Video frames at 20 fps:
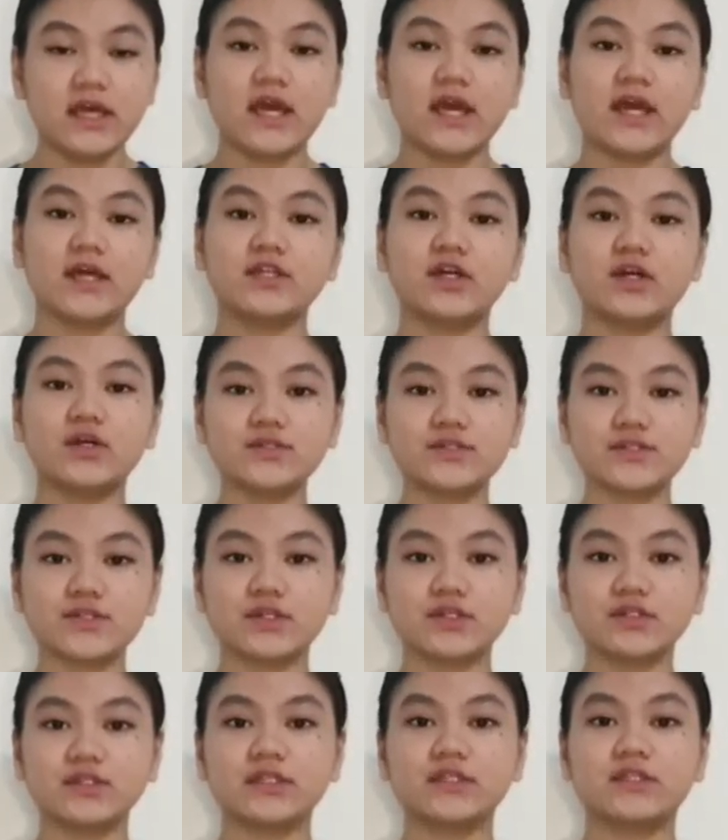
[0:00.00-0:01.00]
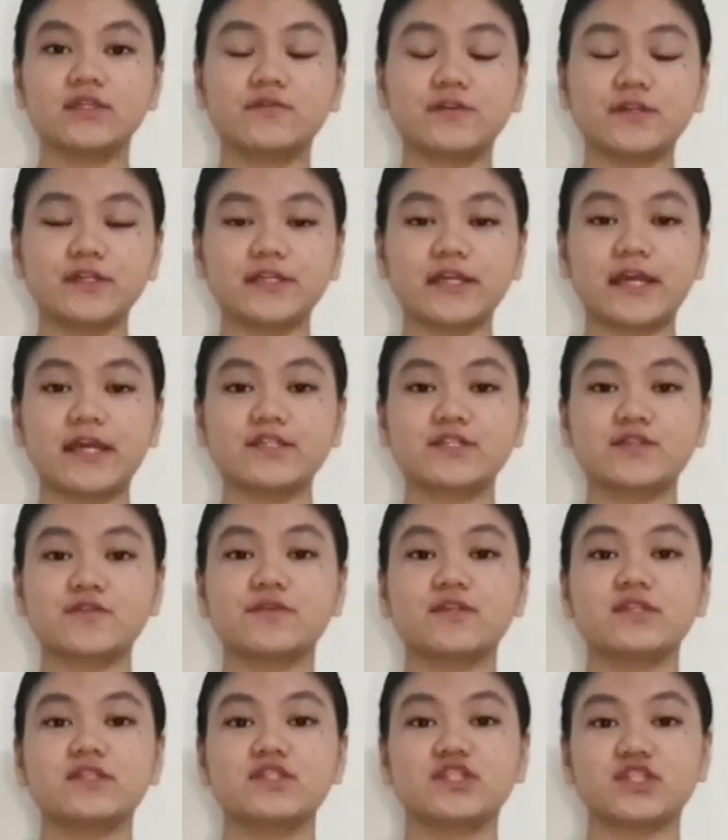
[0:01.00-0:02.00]
and also the different kinds of
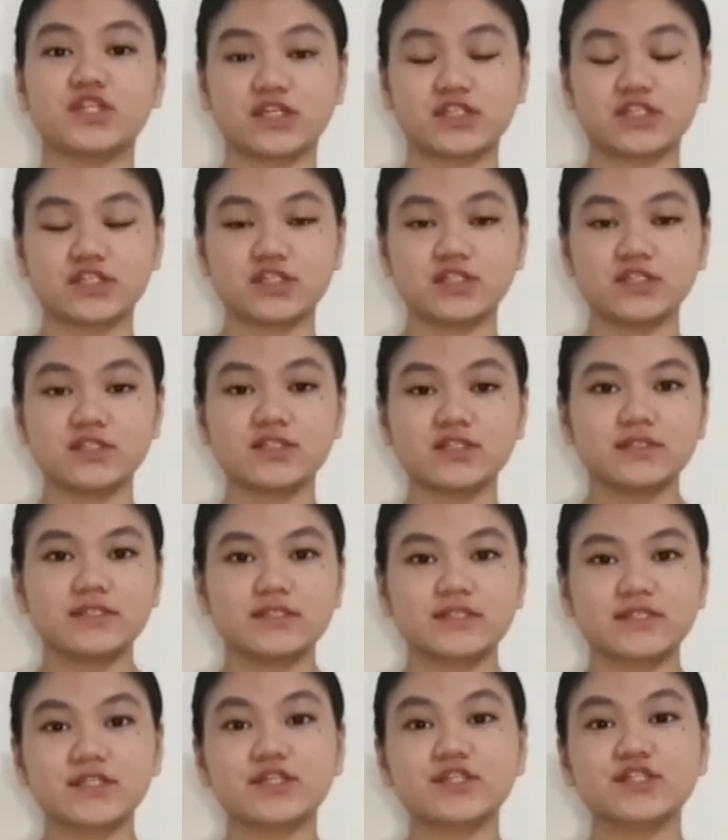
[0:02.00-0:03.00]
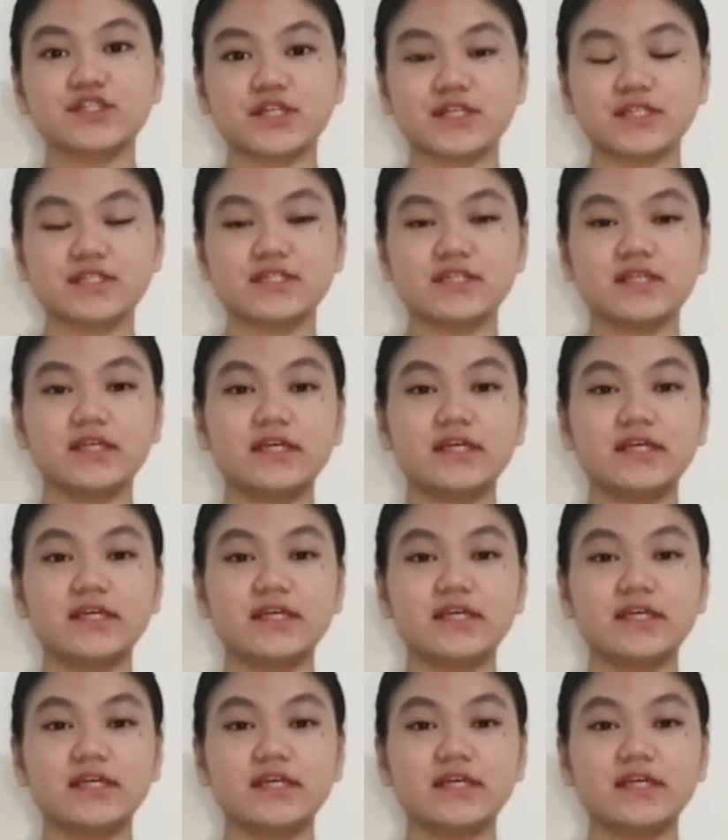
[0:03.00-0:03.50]
injections such as